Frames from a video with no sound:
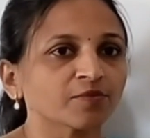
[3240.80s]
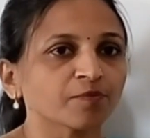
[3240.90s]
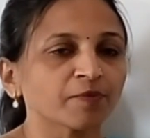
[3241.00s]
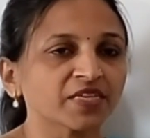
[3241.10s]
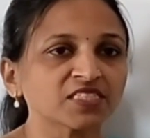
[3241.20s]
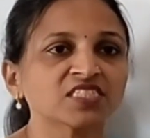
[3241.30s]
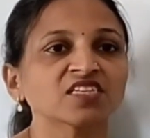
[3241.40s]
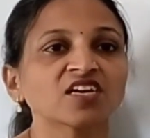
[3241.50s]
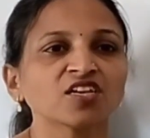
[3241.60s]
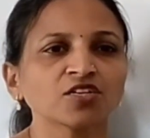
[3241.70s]

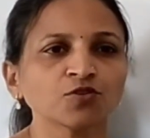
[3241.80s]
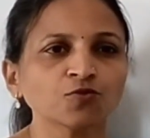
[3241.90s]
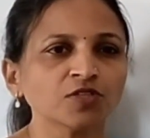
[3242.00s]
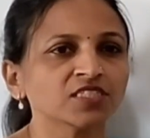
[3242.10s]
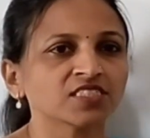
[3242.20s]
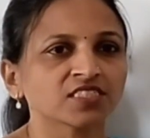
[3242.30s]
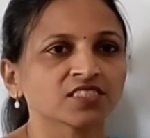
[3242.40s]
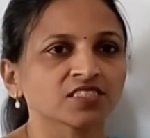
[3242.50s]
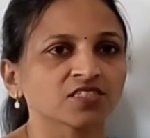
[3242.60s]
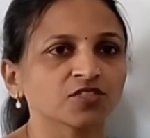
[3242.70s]
basically two
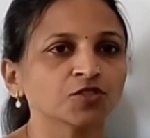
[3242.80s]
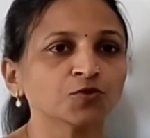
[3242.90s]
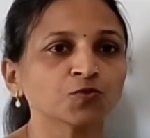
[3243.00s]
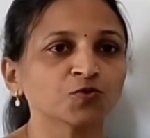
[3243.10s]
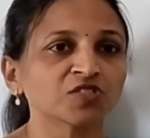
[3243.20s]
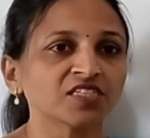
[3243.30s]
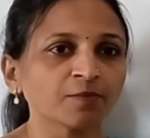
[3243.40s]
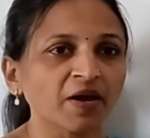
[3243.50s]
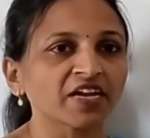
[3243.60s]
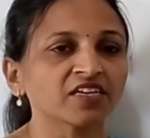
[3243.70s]
digits used
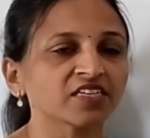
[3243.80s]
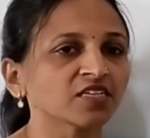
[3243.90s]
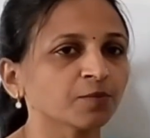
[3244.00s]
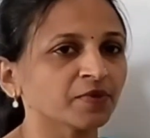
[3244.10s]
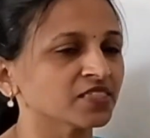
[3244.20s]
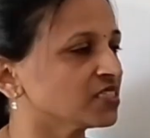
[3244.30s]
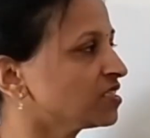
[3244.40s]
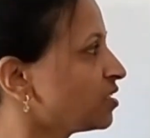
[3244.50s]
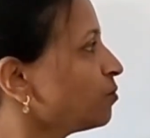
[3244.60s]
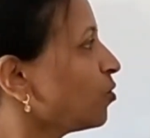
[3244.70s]
in binary number
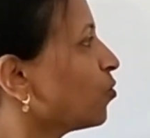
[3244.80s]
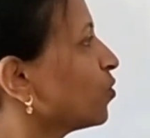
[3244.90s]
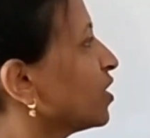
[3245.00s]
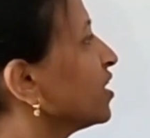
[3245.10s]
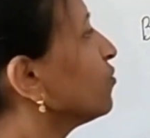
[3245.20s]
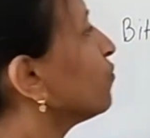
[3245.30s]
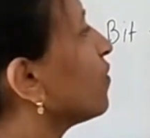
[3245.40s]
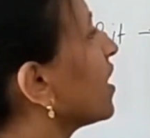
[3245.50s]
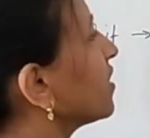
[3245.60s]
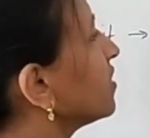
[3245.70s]
system, only
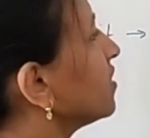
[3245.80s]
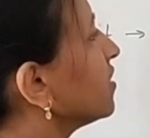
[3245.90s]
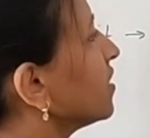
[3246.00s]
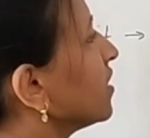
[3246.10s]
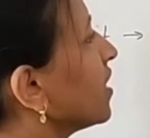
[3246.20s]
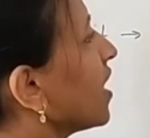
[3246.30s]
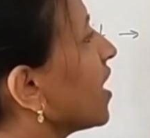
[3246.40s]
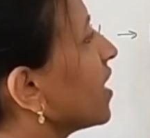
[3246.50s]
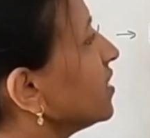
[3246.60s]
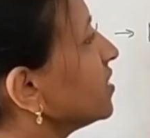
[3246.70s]
one
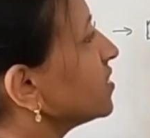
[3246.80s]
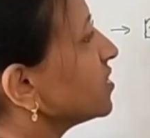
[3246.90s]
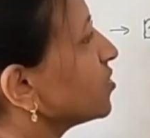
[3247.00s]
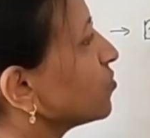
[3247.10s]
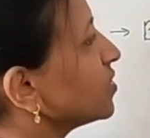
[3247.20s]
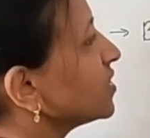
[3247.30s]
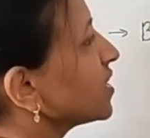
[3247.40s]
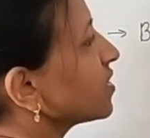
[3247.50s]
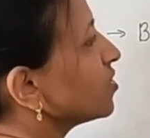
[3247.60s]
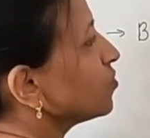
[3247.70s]
and zero. These
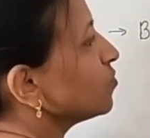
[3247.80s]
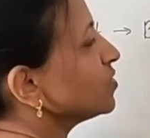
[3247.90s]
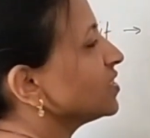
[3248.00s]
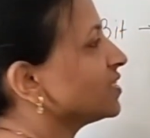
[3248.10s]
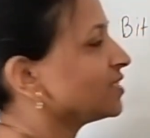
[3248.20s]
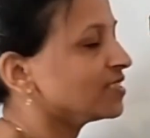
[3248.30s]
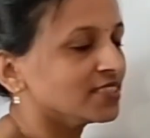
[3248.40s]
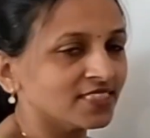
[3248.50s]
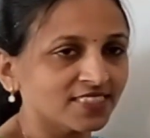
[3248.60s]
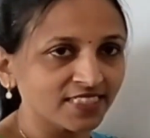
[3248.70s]
are the two
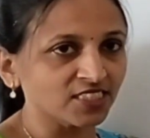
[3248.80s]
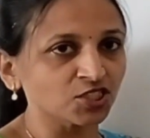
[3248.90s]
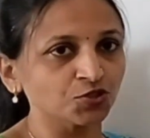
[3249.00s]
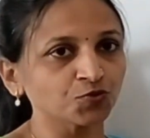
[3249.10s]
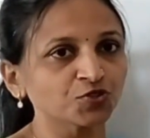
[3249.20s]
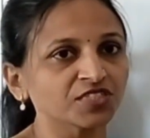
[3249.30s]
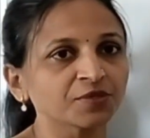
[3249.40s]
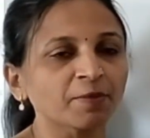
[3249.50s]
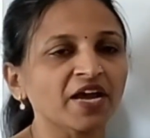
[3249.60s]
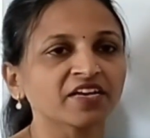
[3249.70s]
digits used
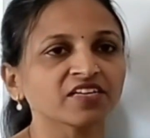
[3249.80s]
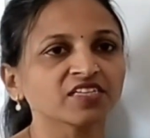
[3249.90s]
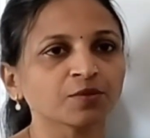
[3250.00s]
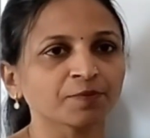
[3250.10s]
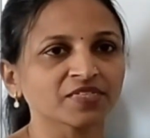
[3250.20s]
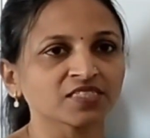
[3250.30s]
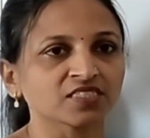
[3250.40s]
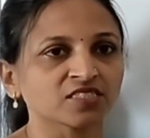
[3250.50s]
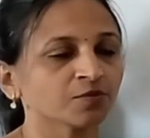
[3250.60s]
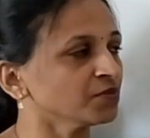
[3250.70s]
in binary number
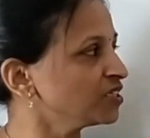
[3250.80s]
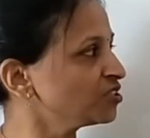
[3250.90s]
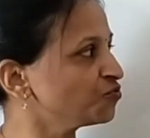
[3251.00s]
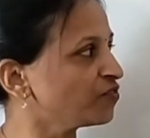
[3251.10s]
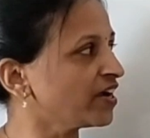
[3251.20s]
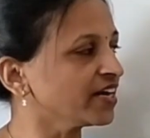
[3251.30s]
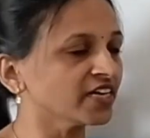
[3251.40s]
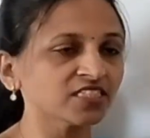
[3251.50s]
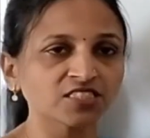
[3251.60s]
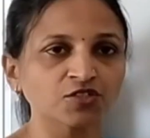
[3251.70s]
system. These one
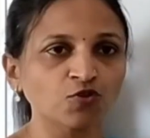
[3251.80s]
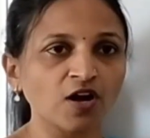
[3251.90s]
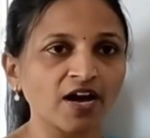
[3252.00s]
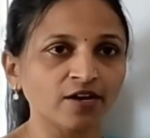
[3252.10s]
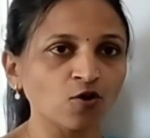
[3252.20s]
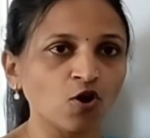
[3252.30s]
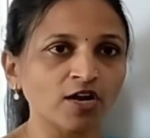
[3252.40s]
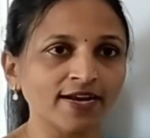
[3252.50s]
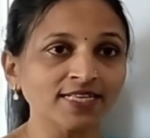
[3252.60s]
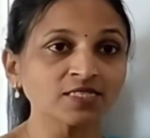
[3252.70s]
and zero are
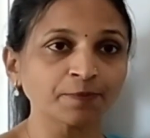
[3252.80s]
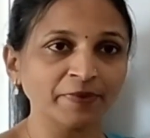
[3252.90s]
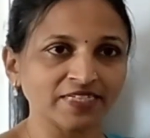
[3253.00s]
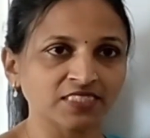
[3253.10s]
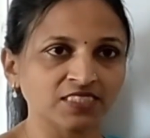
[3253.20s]
called as bits.